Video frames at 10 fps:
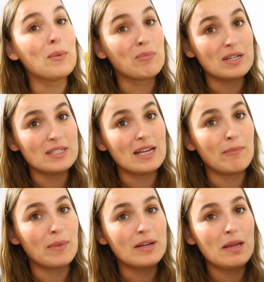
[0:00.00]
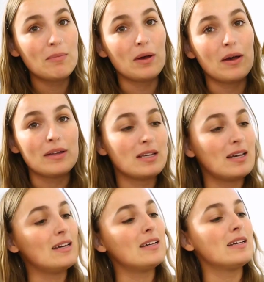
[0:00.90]
printed on Monday, but
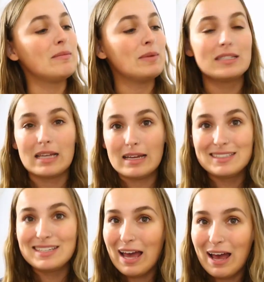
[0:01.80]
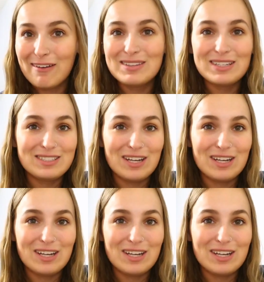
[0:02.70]
I'm excited to have this